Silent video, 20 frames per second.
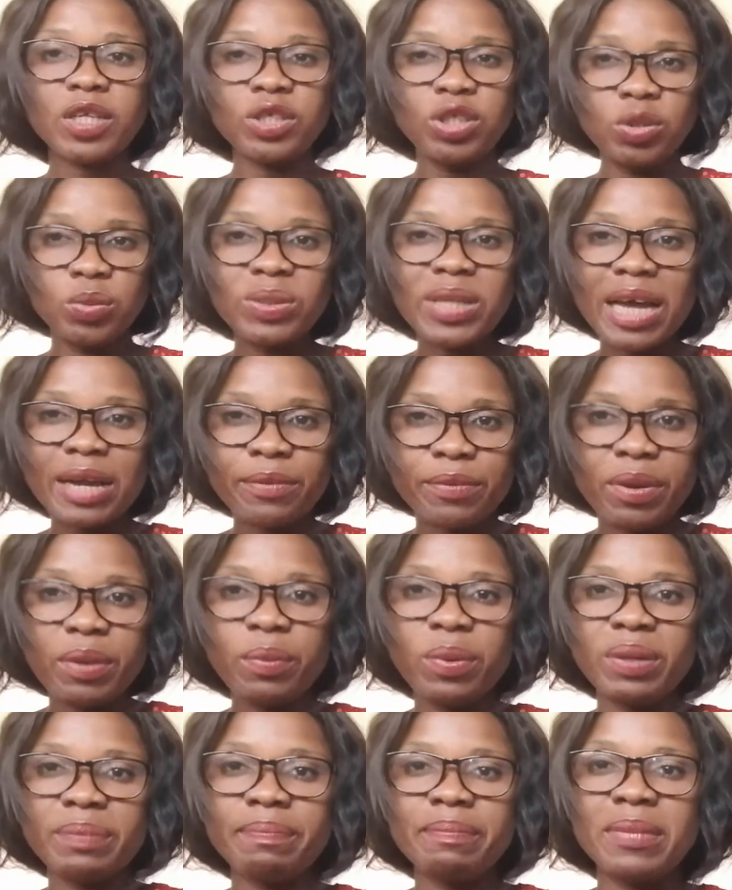you would agree
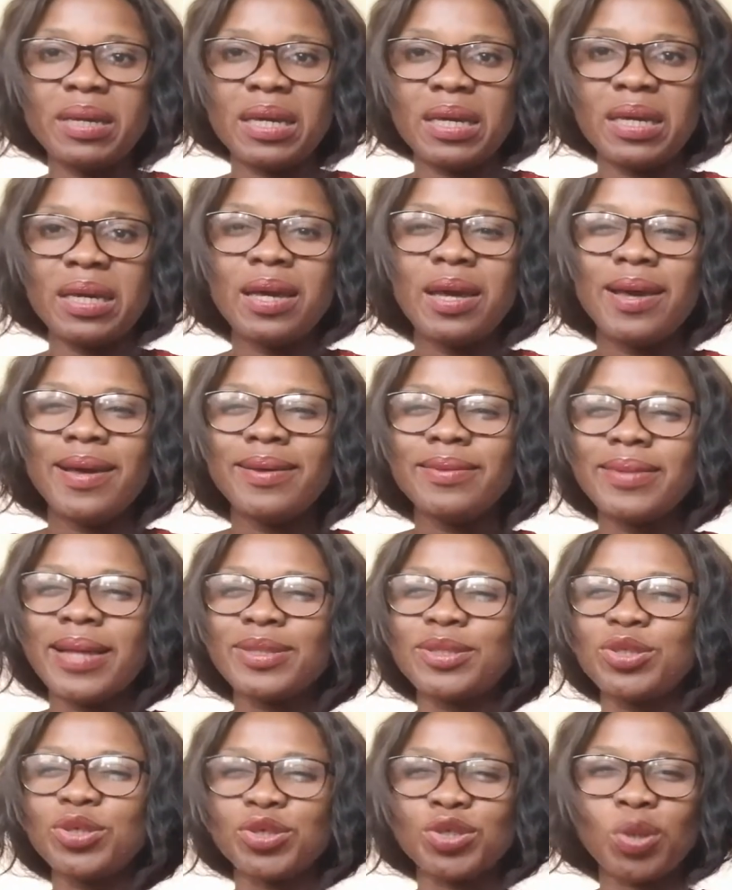with me
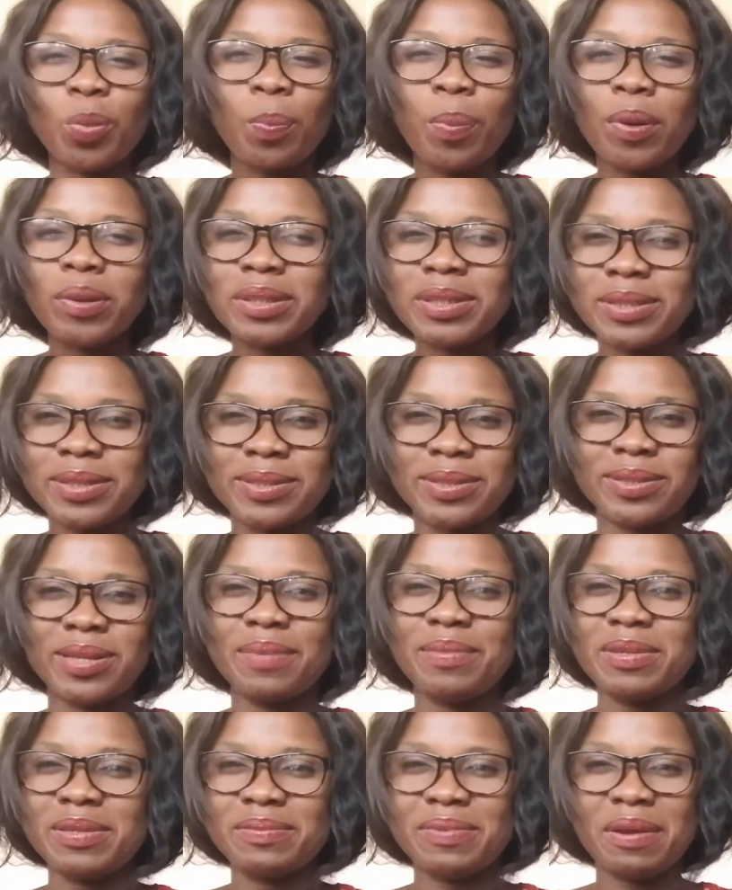that your support
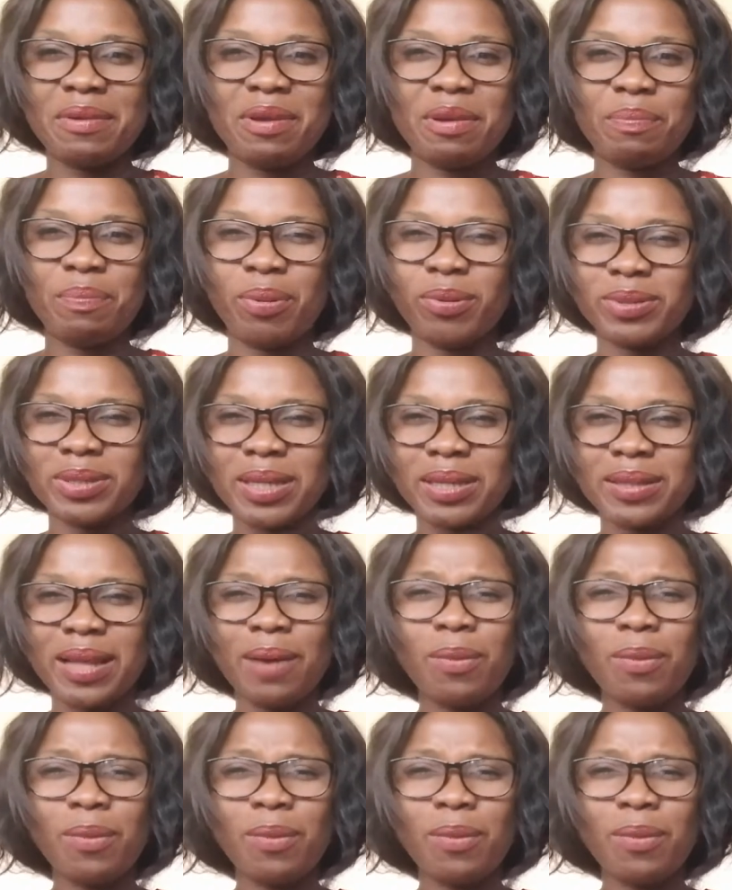system is very important.